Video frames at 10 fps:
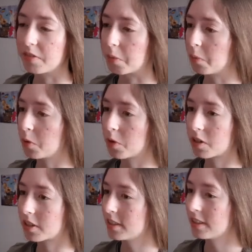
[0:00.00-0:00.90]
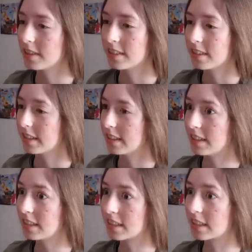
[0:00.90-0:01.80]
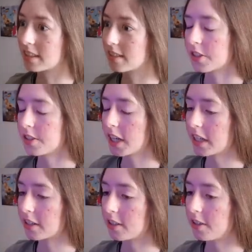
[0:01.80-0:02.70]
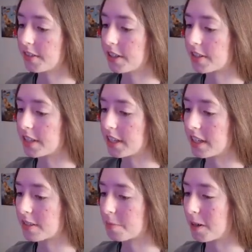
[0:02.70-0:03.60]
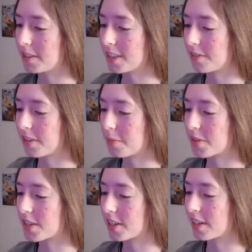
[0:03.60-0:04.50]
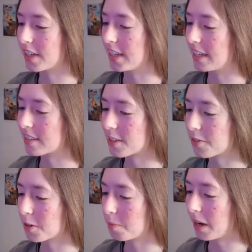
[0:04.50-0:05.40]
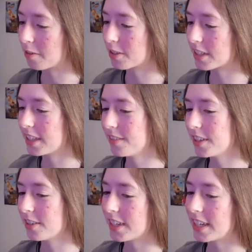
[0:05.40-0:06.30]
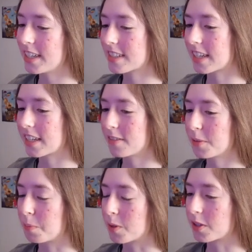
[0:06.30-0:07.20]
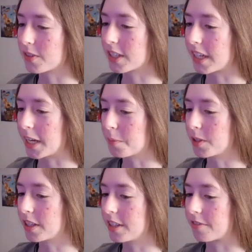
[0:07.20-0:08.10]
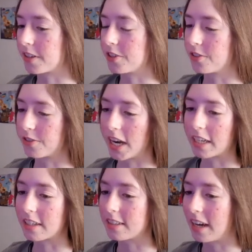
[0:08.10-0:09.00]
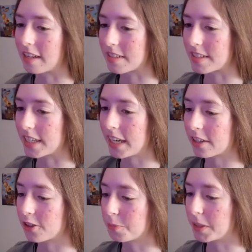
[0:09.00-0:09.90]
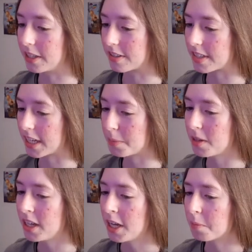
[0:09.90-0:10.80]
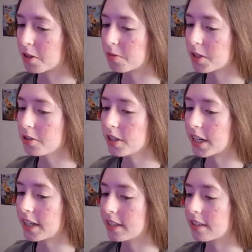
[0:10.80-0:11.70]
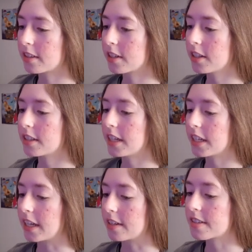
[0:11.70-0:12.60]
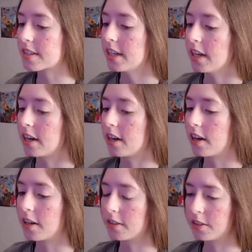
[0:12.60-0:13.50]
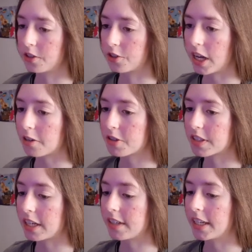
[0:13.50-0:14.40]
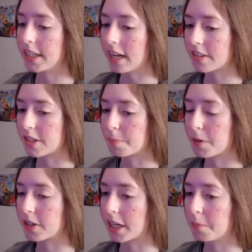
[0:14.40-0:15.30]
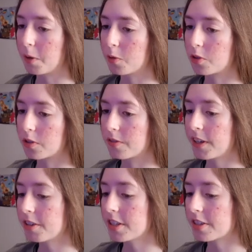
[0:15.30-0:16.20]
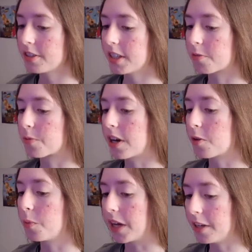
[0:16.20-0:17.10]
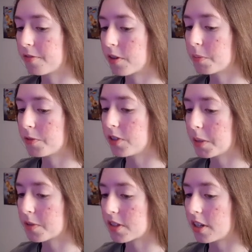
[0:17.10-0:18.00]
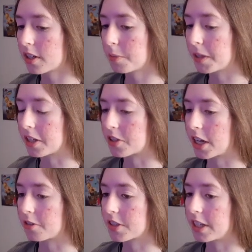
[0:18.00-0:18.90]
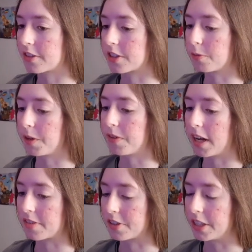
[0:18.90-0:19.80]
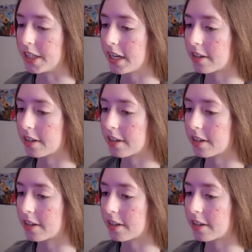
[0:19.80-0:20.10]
even more. So looking at all of this, yes, probably the Flame Stalker is overpowered, even though that is kind of the point of the game with the different dragon classes. They can't all be the same, but when you look at it, the good thing is the Shadow Scale and the Acid Spitter can both very easily run away from the Flame Stalker because Shadow Scales are way faster in the